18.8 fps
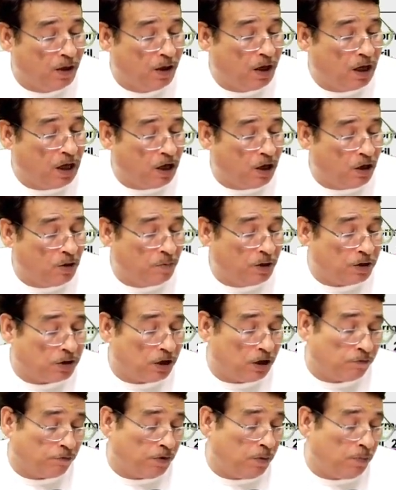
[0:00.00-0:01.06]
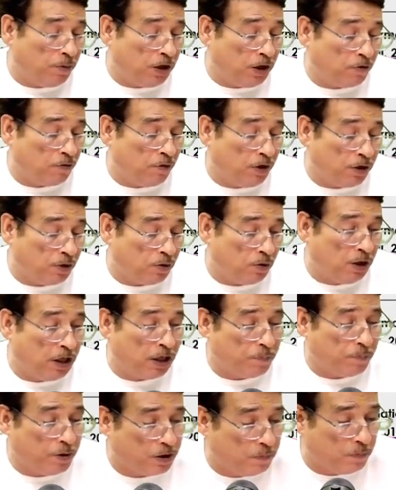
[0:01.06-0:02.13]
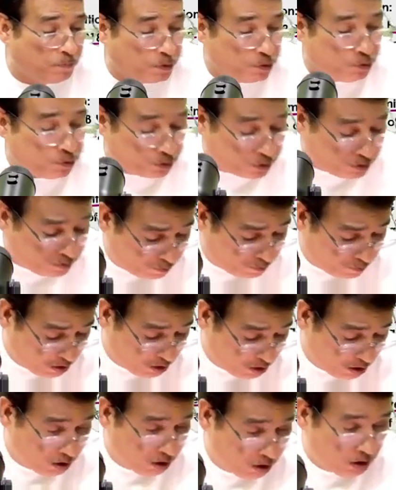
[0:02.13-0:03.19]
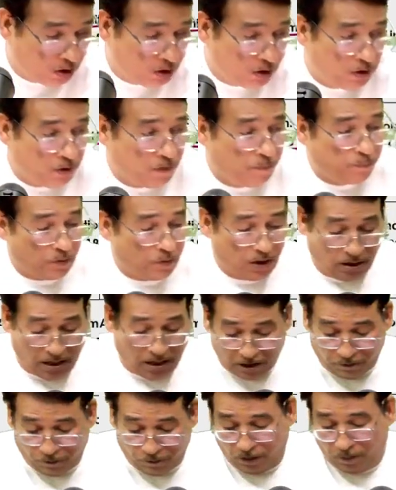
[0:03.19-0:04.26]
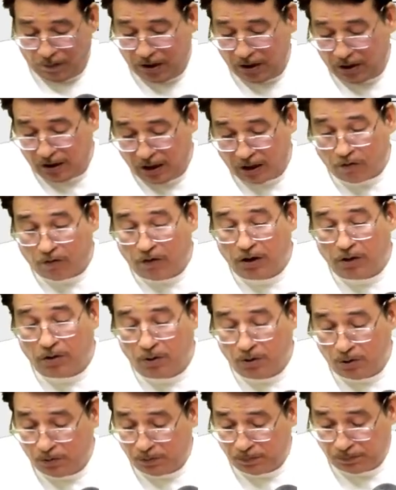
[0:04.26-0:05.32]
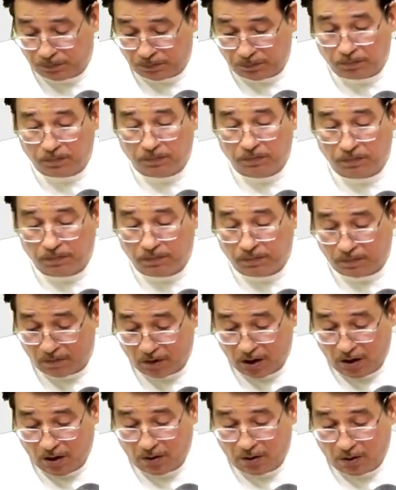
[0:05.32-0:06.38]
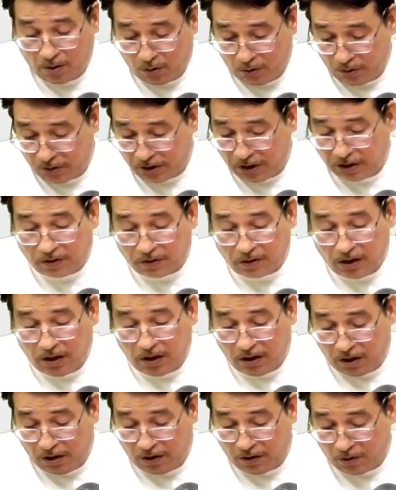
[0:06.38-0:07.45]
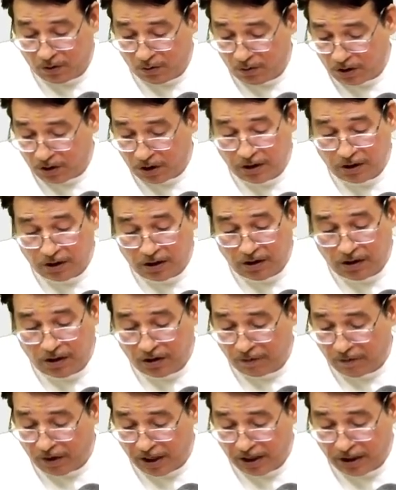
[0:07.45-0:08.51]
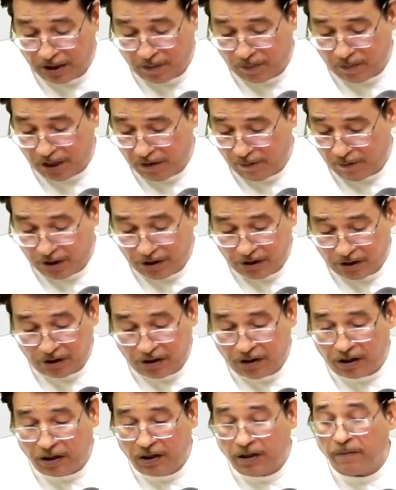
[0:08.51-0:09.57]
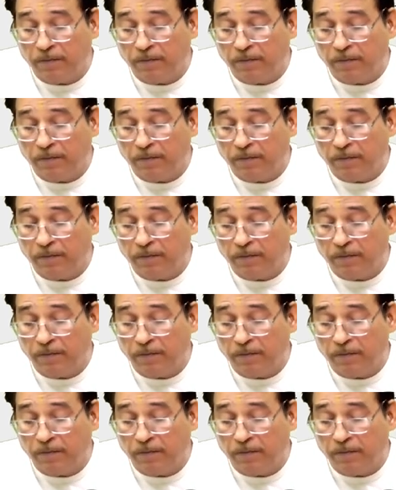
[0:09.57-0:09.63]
How much it will be equal to? Let me compute. That will be equal to 260 into 30 divided by 130,